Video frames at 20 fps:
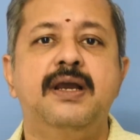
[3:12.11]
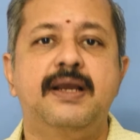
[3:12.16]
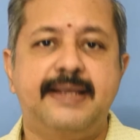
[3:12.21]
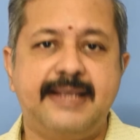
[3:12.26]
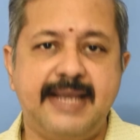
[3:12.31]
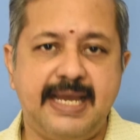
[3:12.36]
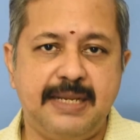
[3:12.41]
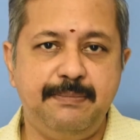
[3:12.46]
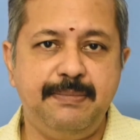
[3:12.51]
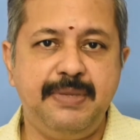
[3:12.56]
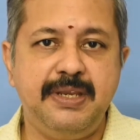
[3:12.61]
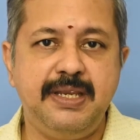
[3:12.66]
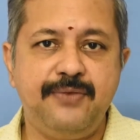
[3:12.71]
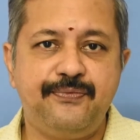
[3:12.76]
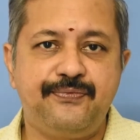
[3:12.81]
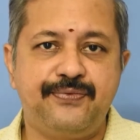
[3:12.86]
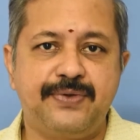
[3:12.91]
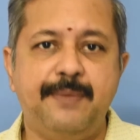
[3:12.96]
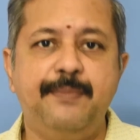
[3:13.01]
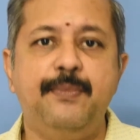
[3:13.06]
can be
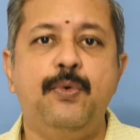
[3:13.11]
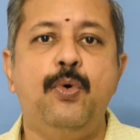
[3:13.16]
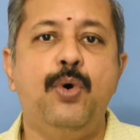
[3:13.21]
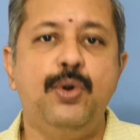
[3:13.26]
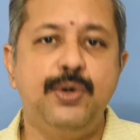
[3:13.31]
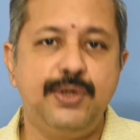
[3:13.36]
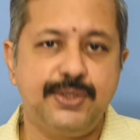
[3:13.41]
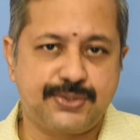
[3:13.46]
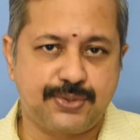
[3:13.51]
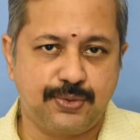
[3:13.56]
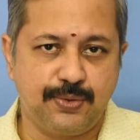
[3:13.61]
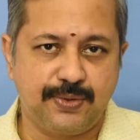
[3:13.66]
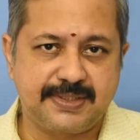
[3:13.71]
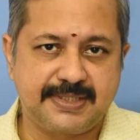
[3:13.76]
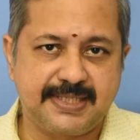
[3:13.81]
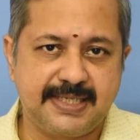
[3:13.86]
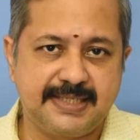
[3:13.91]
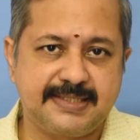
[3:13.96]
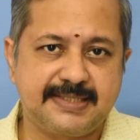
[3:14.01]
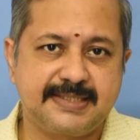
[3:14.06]
from own
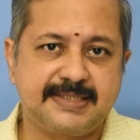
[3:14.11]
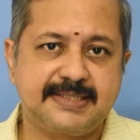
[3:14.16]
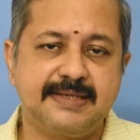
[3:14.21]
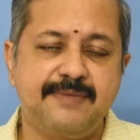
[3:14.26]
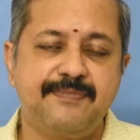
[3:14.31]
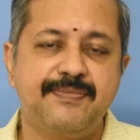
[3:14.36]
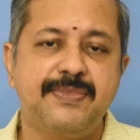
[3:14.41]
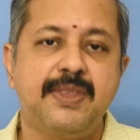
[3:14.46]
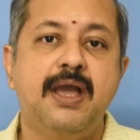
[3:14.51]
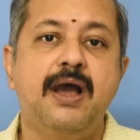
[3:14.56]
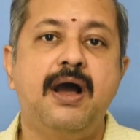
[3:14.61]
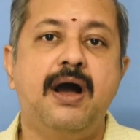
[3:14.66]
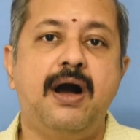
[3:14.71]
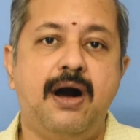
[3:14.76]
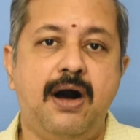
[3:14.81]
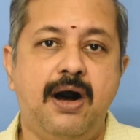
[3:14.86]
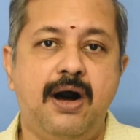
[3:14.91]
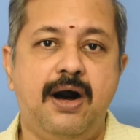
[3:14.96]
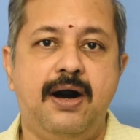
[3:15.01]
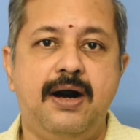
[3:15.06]
sources
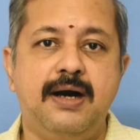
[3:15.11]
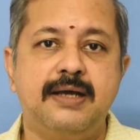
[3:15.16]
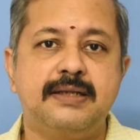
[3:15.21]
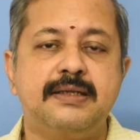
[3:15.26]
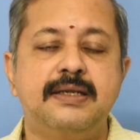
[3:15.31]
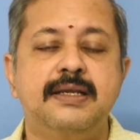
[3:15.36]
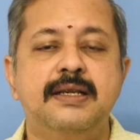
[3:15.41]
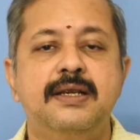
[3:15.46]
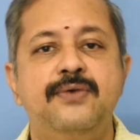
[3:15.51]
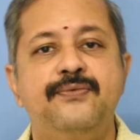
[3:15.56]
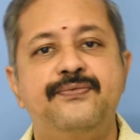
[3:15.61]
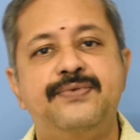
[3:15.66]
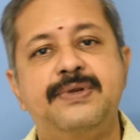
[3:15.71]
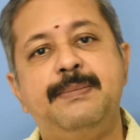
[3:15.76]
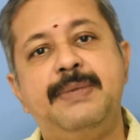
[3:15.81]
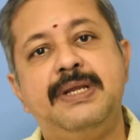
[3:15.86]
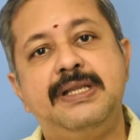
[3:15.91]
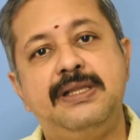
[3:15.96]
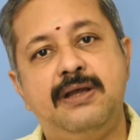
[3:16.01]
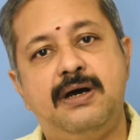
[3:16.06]
or from
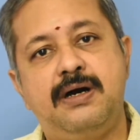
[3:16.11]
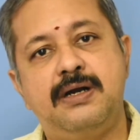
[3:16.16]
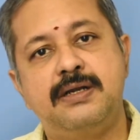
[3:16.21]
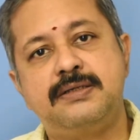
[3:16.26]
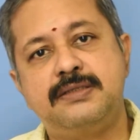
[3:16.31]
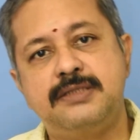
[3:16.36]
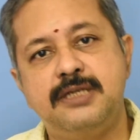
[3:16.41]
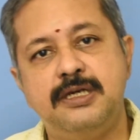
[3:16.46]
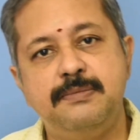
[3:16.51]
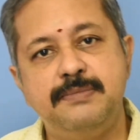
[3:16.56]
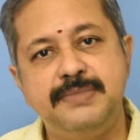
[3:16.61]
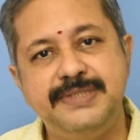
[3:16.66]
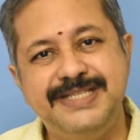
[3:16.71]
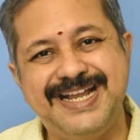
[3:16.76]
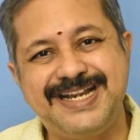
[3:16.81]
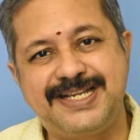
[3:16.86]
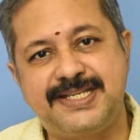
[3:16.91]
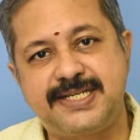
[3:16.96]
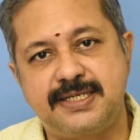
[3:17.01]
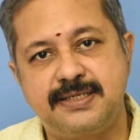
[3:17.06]
a long-term
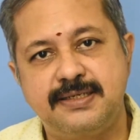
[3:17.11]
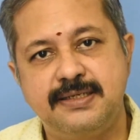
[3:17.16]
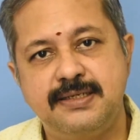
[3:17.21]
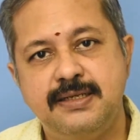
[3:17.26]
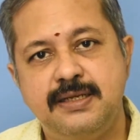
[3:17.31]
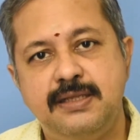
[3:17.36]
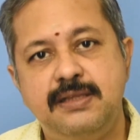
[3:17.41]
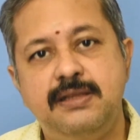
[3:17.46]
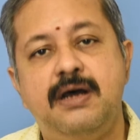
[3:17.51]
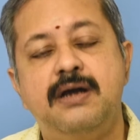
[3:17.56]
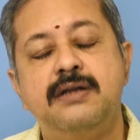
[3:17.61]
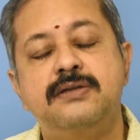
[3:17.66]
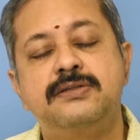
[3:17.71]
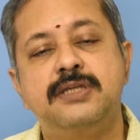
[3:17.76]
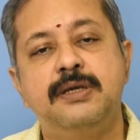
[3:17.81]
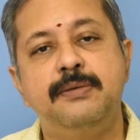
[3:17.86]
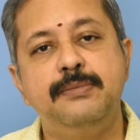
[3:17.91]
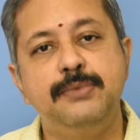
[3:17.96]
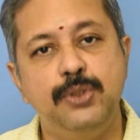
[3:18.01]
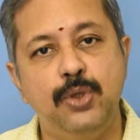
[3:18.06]
debt,
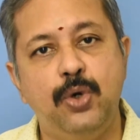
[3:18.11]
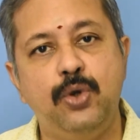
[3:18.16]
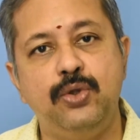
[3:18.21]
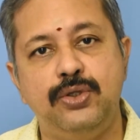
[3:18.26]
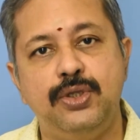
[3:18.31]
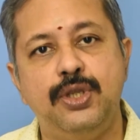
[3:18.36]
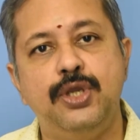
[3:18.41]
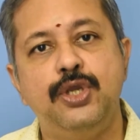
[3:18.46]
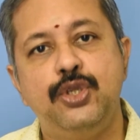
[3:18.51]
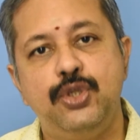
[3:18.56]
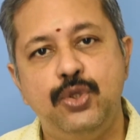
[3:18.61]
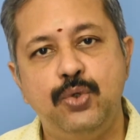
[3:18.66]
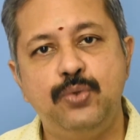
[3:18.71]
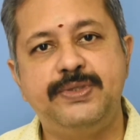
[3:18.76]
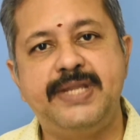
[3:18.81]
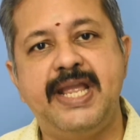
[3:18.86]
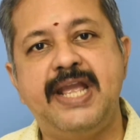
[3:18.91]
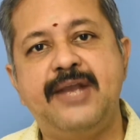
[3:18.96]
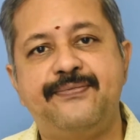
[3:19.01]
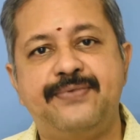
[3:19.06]
long-term loan you
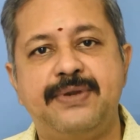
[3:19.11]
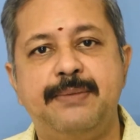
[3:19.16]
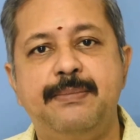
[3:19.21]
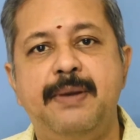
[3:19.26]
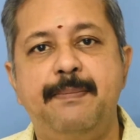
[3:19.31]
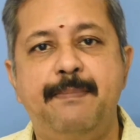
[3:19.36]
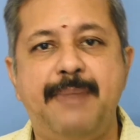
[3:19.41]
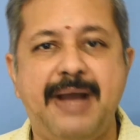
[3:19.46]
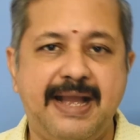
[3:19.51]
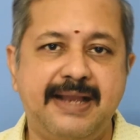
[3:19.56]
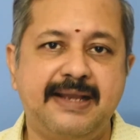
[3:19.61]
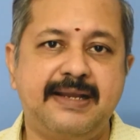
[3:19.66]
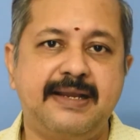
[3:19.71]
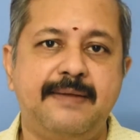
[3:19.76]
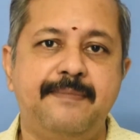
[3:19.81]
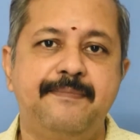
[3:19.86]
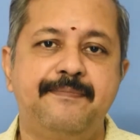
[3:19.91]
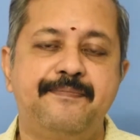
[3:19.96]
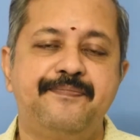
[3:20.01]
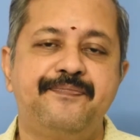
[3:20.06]
take from a bank
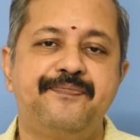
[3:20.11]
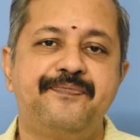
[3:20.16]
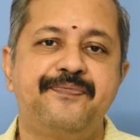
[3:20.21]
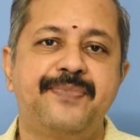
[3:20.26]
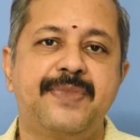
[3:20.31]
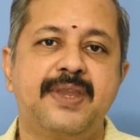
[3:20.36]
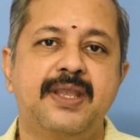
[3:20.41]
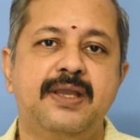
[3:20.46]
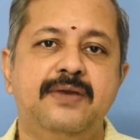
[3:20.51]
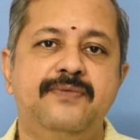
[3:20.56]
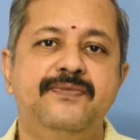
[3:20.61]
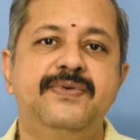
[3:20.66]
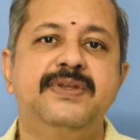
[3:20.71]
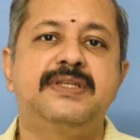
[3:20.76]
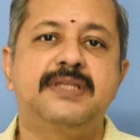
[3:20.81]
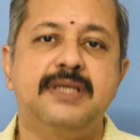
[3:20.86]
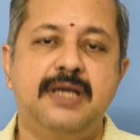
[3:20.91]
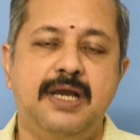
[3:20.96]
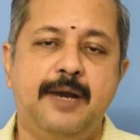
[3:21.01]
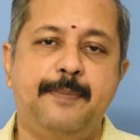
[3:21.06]

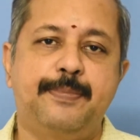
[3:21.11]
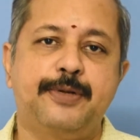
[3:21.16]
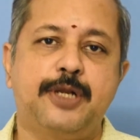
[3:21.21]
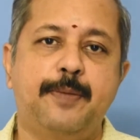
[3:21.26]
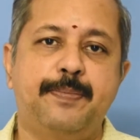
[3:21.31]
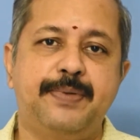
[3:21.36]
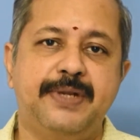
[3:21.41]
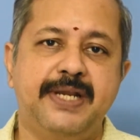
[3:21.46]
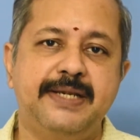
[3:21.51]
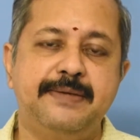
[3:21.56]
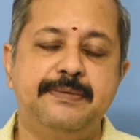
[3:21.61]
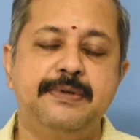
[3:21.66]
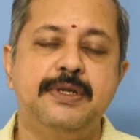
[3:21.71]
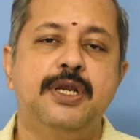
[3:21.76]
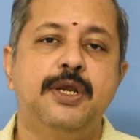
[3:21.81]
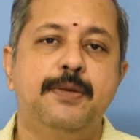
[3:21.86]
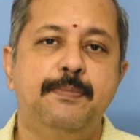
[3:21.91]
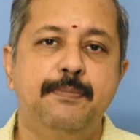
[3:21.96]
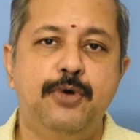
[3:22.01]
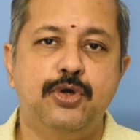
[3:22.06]
with appropriate
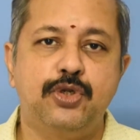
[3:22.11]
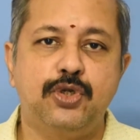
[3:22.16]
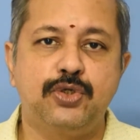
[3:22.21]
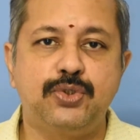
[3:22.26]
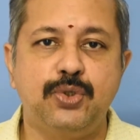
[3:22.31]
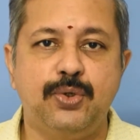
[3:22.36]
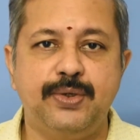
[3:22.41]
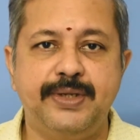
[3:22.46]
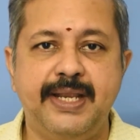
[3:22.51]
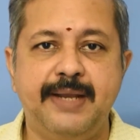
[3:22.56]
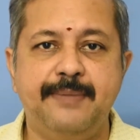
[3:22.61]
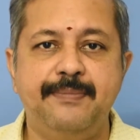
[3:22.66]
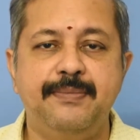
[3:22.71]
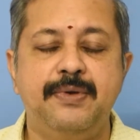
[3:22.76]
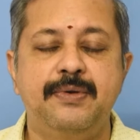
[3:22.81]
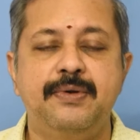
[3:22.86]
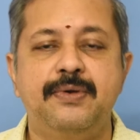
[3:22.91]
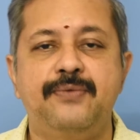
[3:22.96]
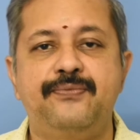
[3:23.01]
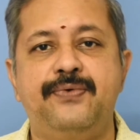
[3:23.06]

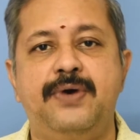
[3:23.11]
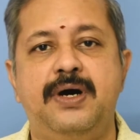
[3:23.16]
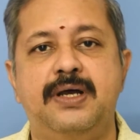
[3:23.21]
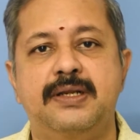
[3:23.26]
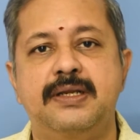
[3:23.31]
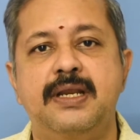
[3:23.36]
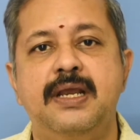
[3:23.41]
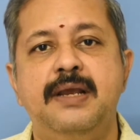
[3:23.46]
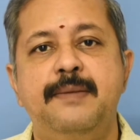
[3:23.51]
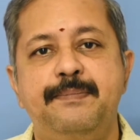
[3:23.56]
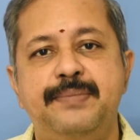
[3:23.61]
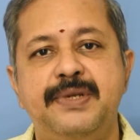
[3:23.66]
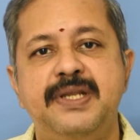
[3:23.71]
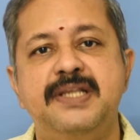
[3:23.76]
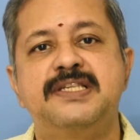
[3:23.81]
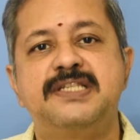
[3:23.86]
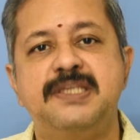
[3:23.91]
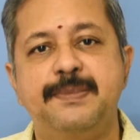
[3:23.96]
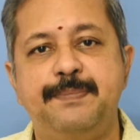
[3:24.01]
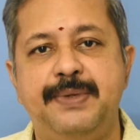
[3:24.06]
moratorium for
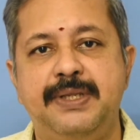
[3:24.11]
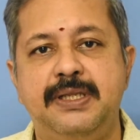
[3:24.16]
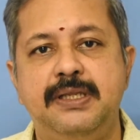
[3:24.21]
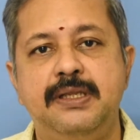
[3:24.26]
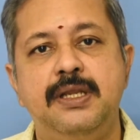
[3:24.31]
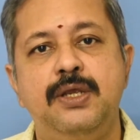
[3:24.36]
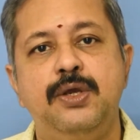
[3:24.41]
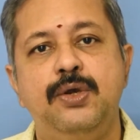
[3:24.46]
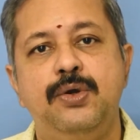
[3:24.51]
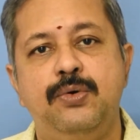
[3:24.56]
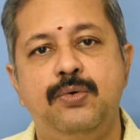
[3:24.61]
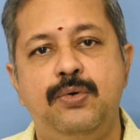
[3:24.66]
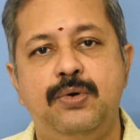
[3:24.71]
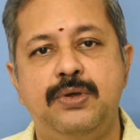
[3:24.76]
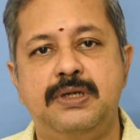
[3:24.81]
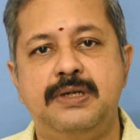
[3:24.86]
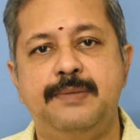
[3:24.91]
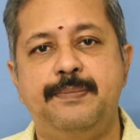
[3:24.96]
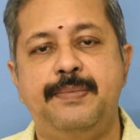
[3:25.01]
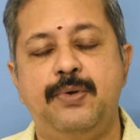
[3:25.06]
principal or
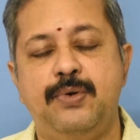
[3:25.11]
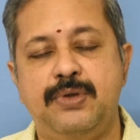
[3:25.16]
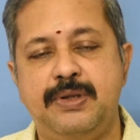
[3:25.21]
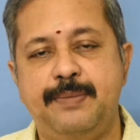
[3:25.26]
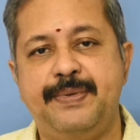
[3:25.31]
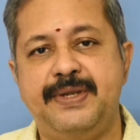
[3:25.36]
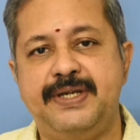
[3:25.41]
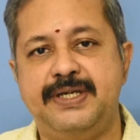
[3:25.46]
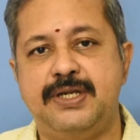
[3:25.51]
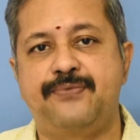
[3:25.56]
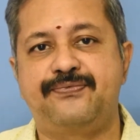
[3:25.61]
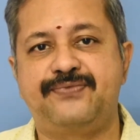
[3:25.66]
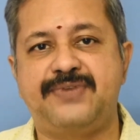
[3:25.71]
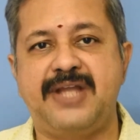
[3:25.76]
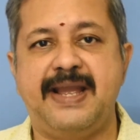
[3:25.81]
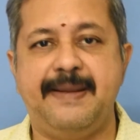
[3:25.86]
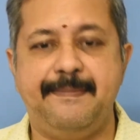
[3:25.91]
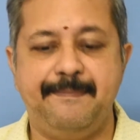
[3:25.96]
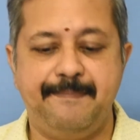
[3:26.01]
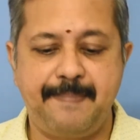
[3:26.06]
a period of
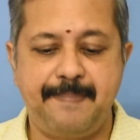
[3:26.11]
time.